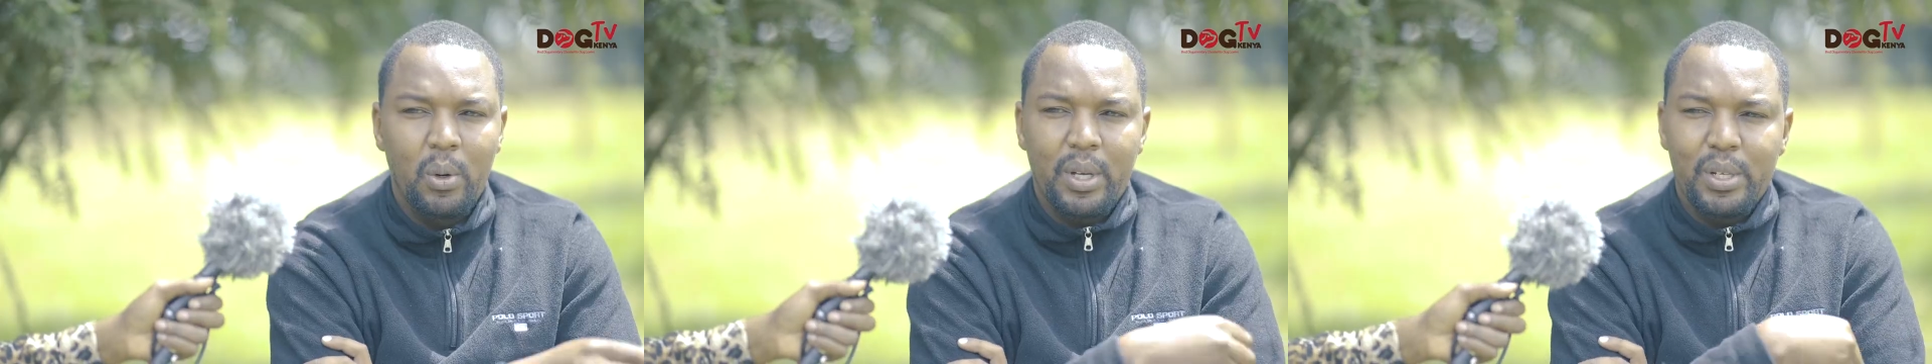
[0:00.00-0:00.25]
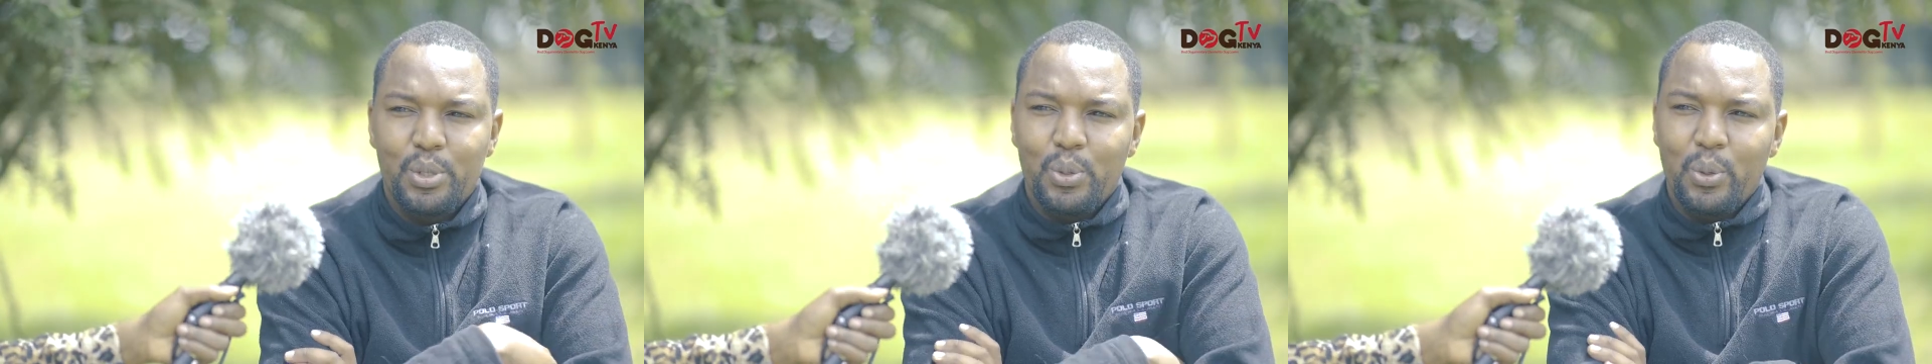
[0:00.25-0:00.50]

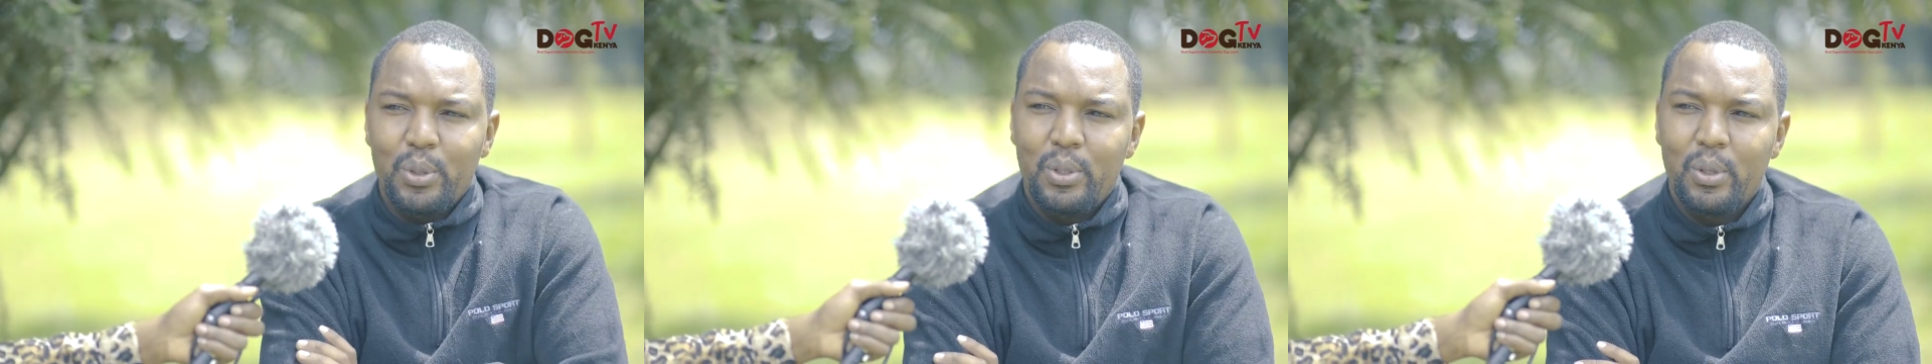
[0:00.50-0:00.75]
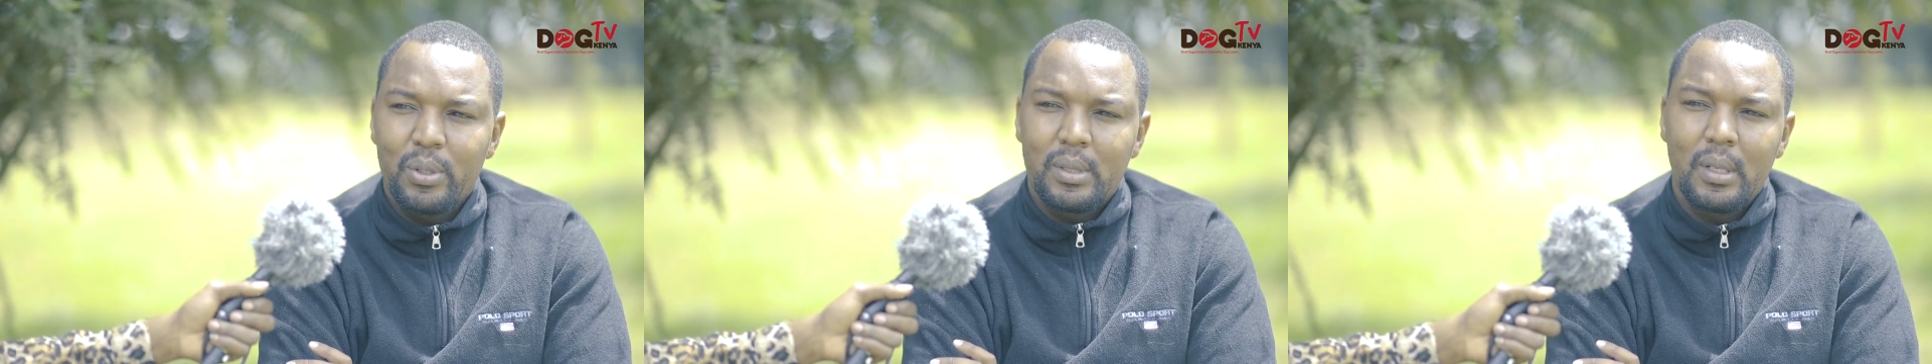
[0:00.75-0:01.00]
Okay, show
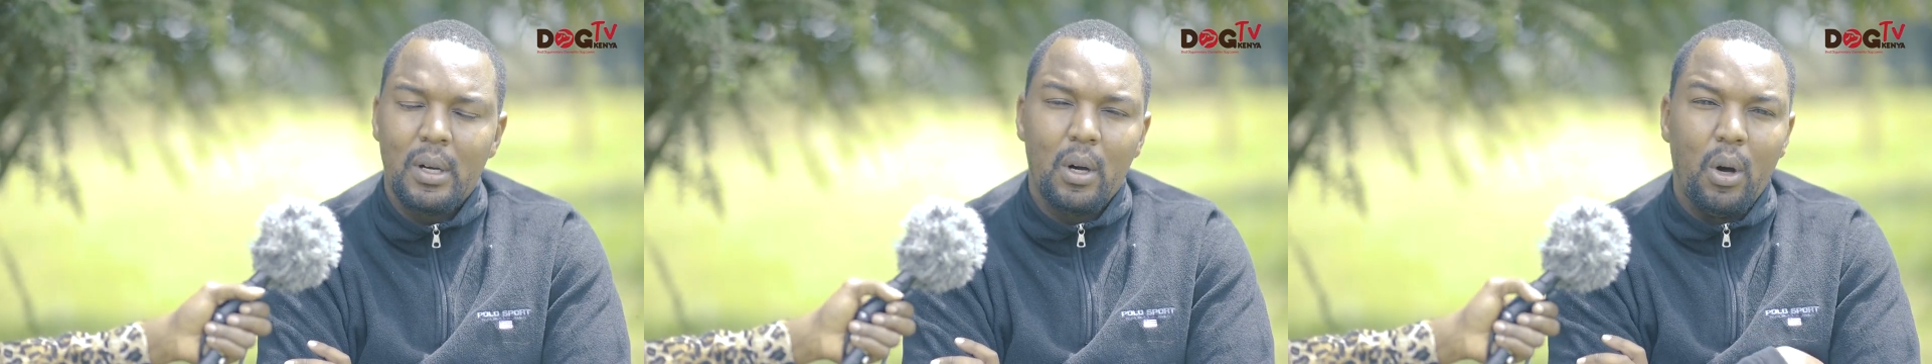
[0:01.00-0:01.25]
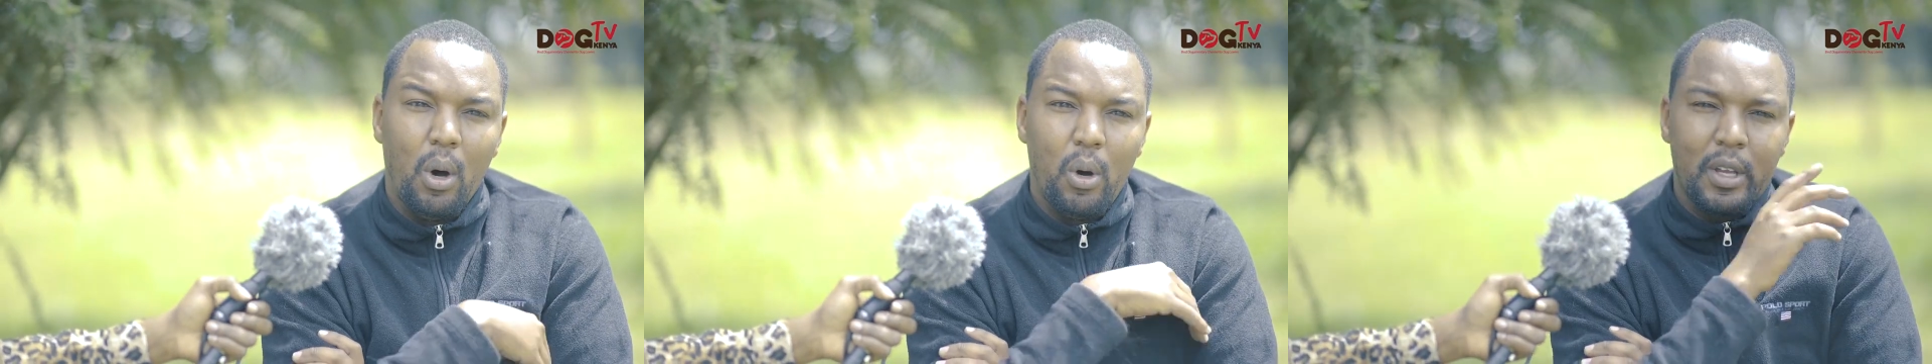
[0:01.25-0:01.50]
dogs.
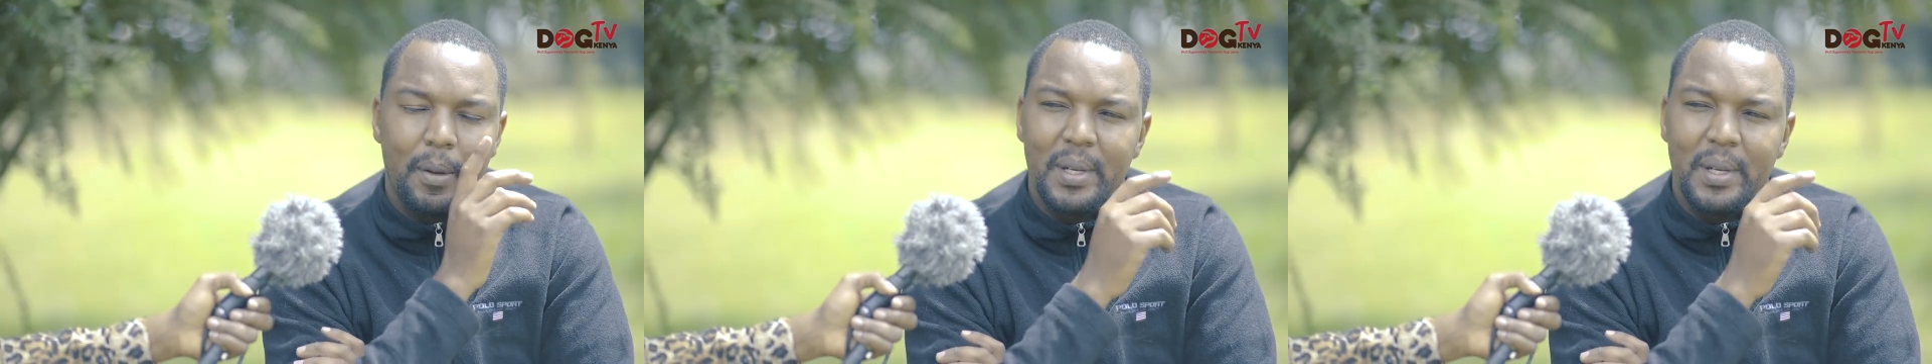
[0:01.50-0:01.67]
Okay,